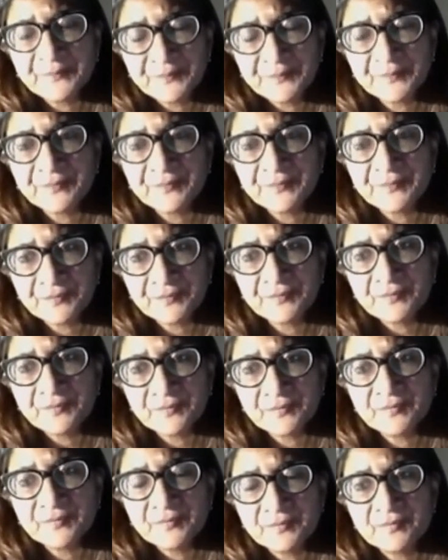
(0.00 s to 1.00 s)

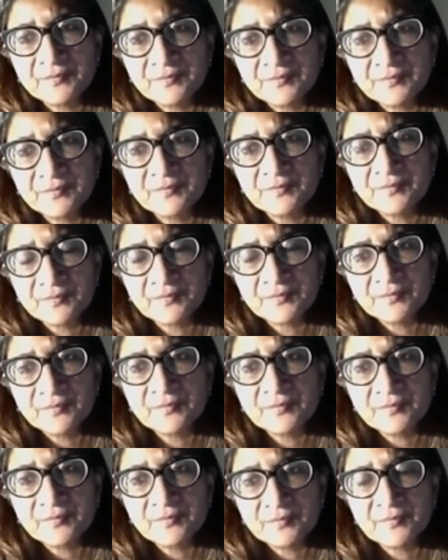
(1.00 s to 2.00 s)

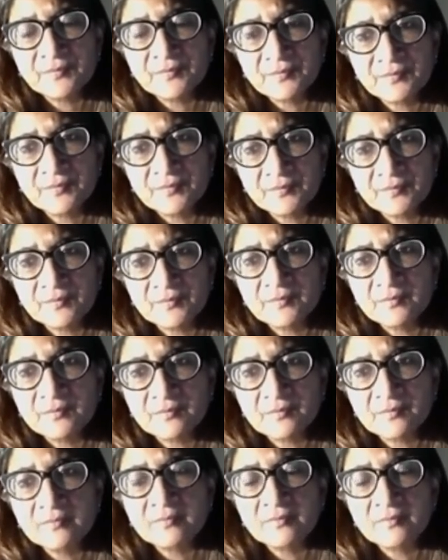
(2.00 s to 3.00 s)

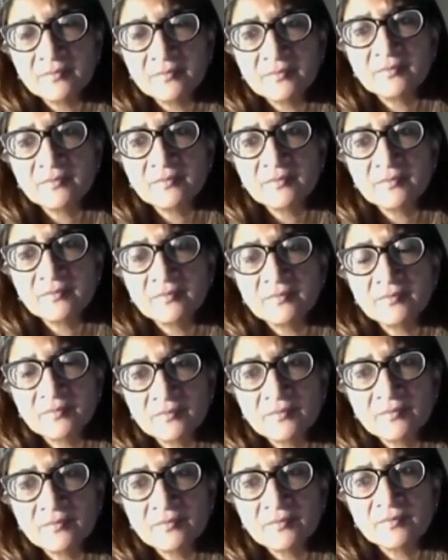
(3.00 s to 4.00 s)

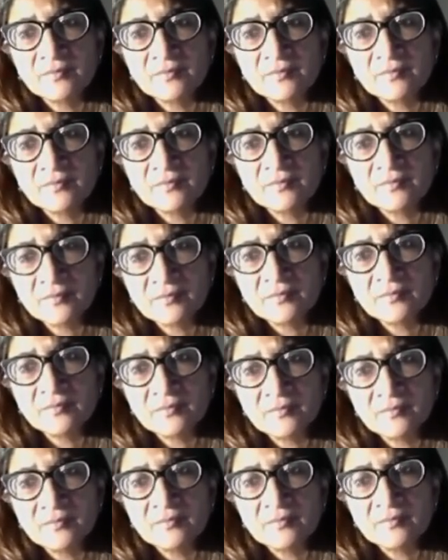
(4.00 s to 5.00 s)

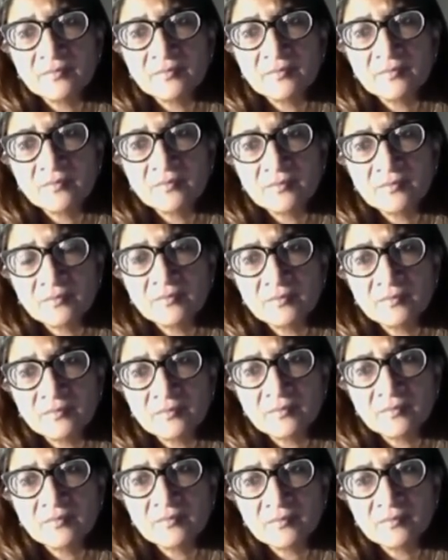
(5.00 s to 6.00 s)

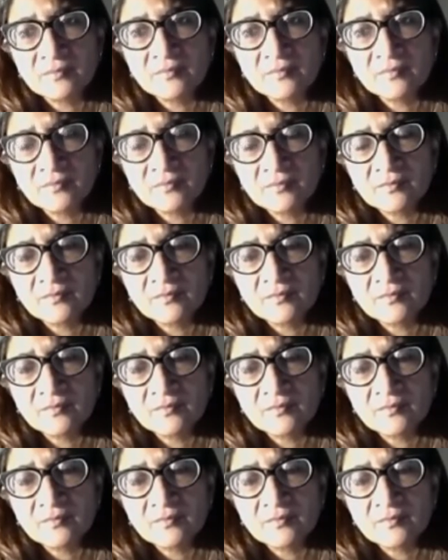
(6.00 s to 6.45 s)
[no speech]